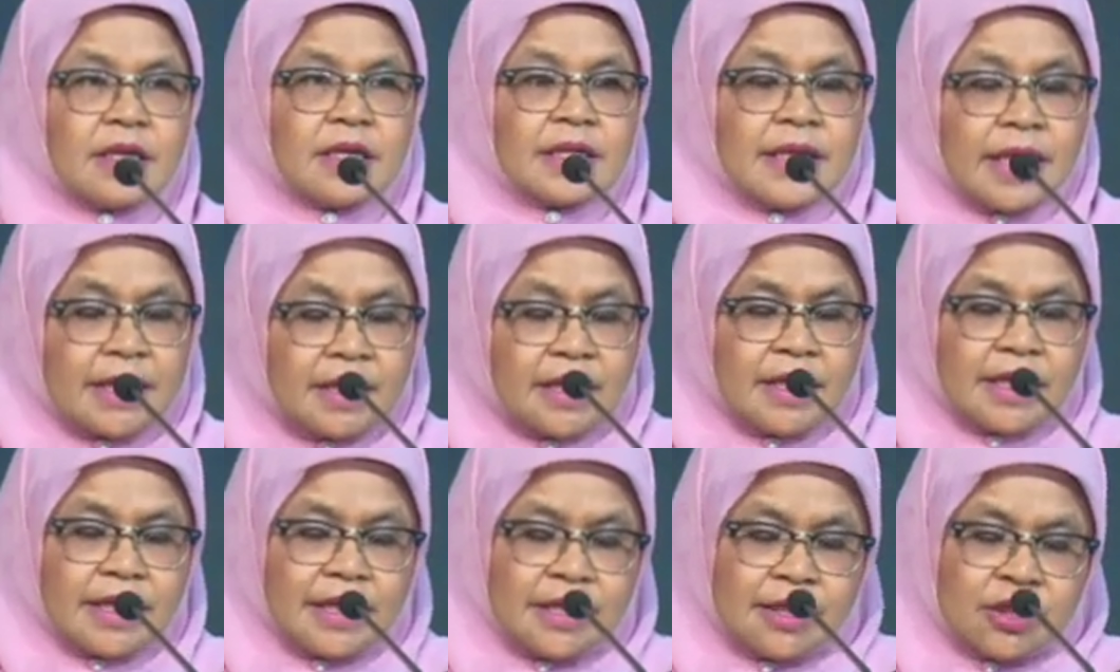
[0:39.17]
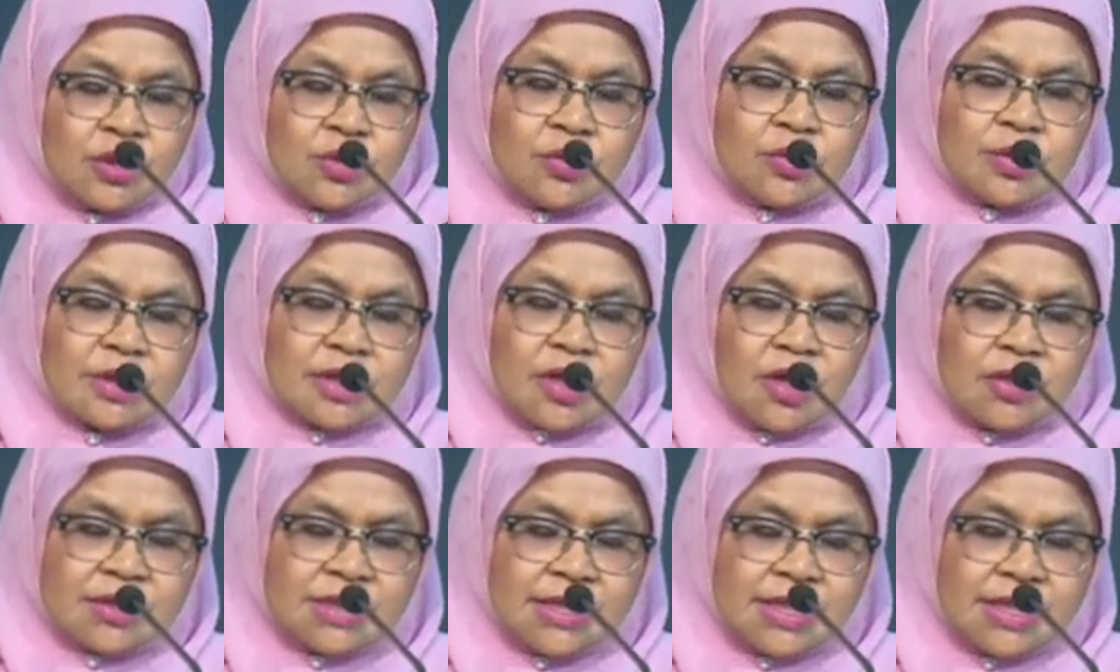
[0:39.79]
taking into
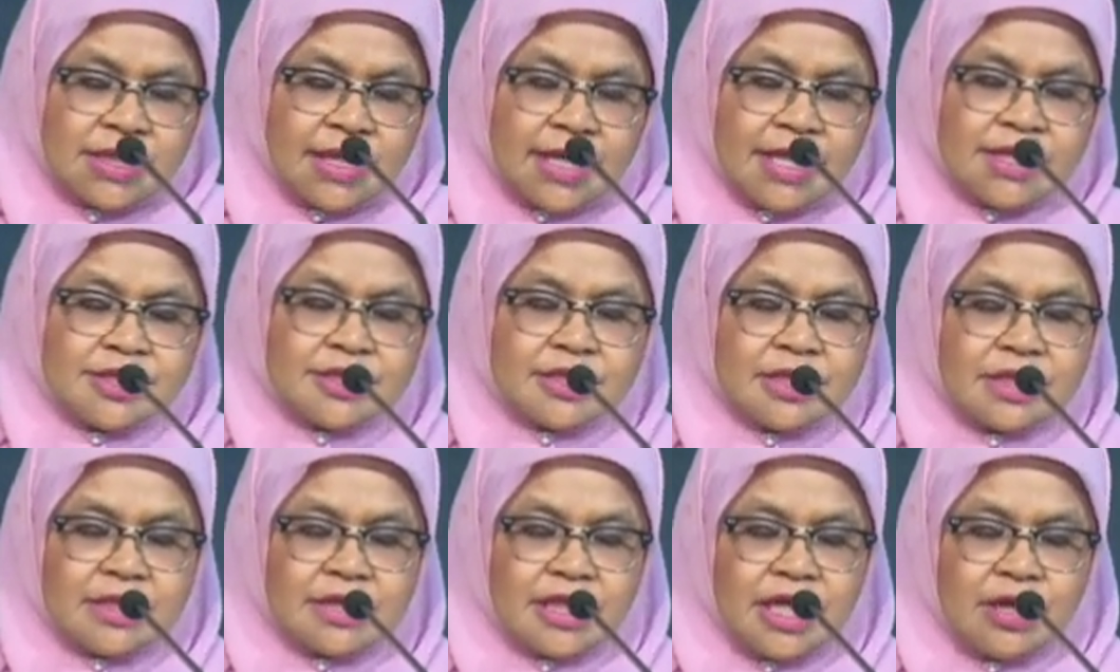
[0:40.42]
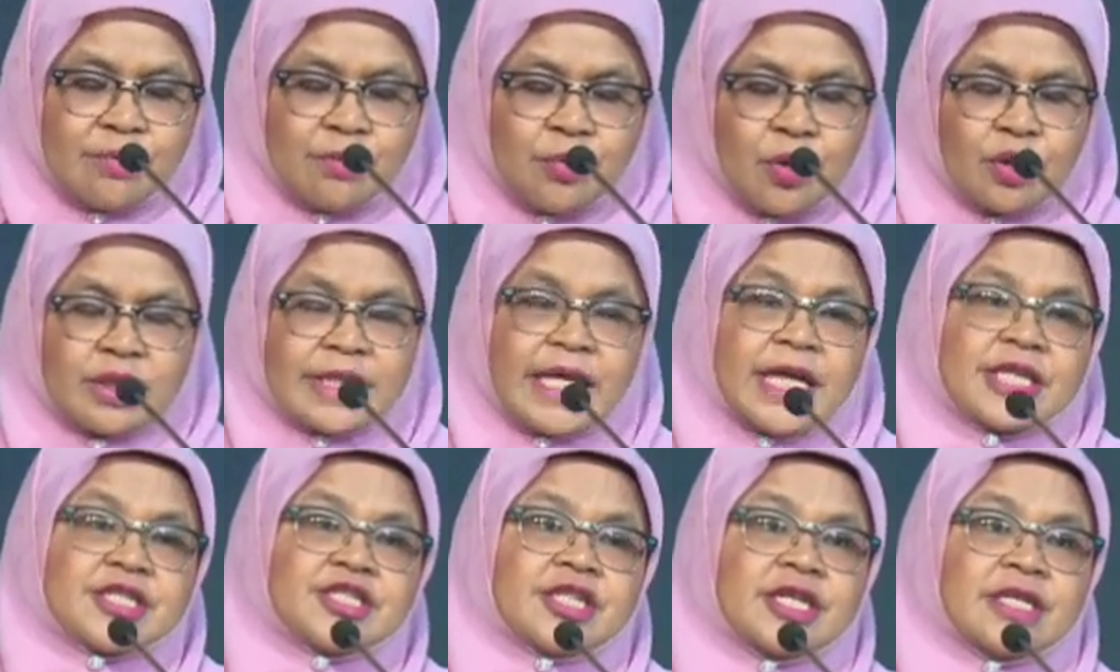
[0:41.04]
consideration and
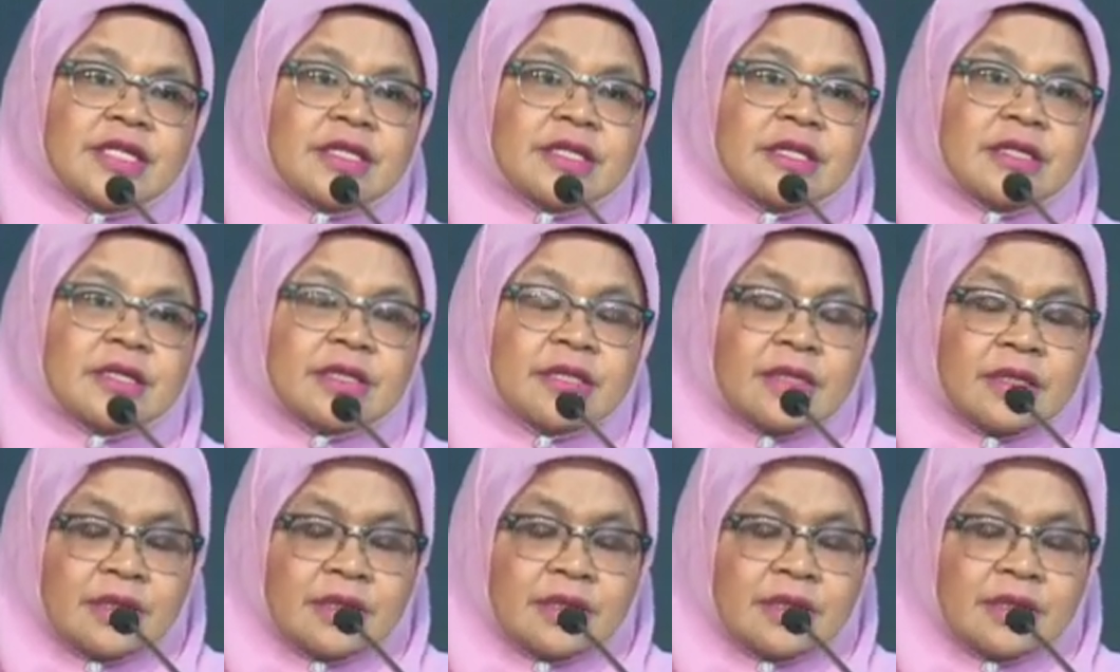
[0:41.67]
protection,